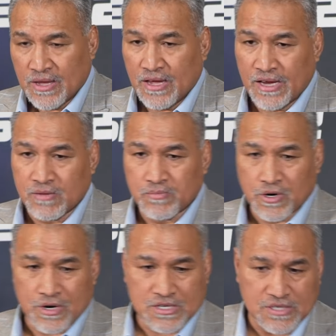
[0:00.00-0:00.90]
Adam
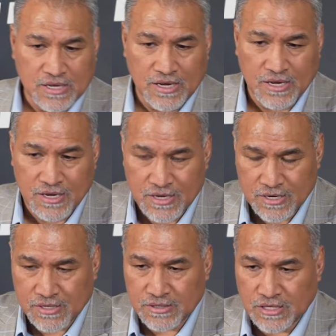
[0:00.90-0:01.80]
Borics
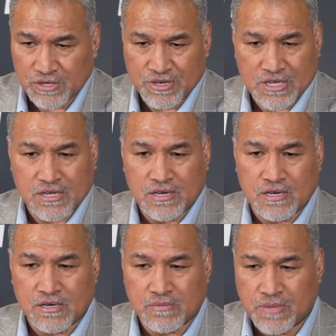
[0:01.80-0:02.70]
and
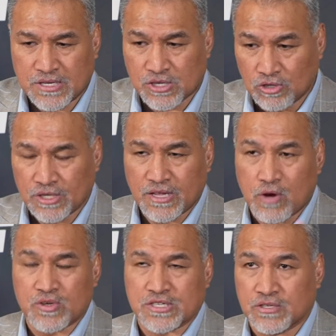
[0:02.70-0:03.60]
Enrique Barzola.
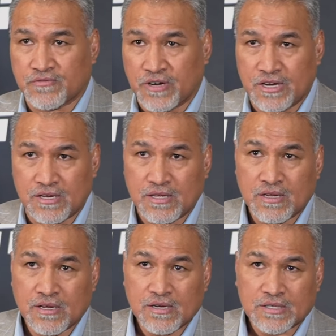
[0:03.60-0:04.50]
That was a good fight.
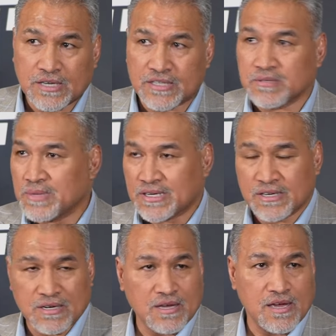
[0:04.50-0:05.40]
Kai
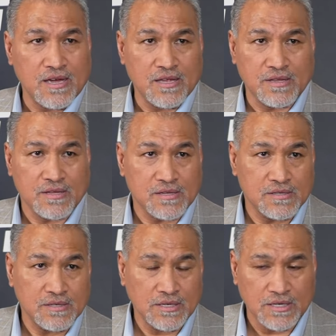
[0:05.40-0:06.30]
Kamaka and
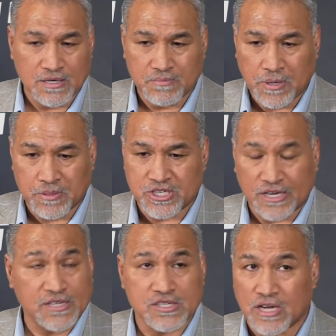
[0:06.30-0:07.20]
uh, Bubba
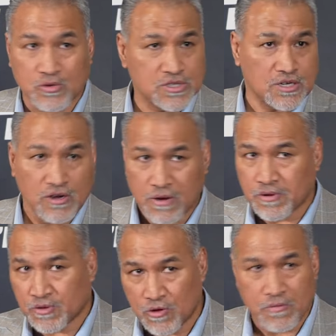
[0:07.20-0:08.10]
Jenkins. That was a
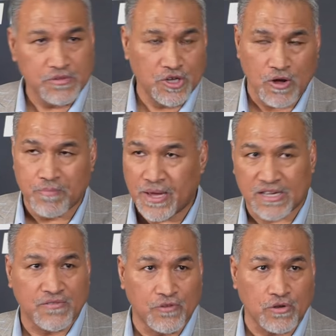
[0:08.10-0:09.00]
good, you know,
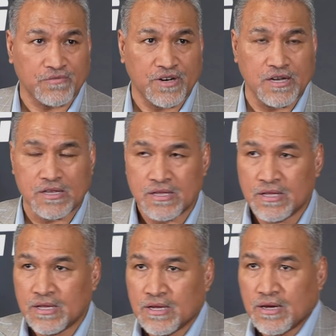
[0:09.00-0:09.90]
back and forth fight.
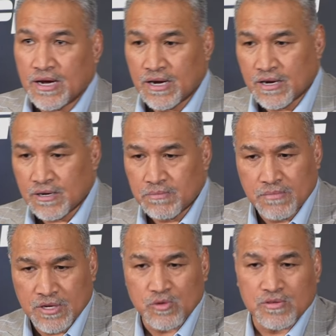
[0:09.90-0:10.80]

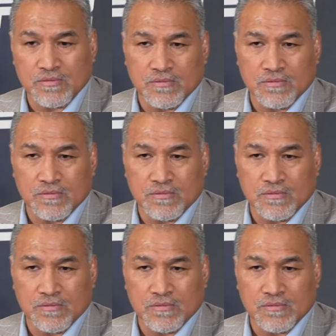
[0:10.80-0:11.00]
Um, it,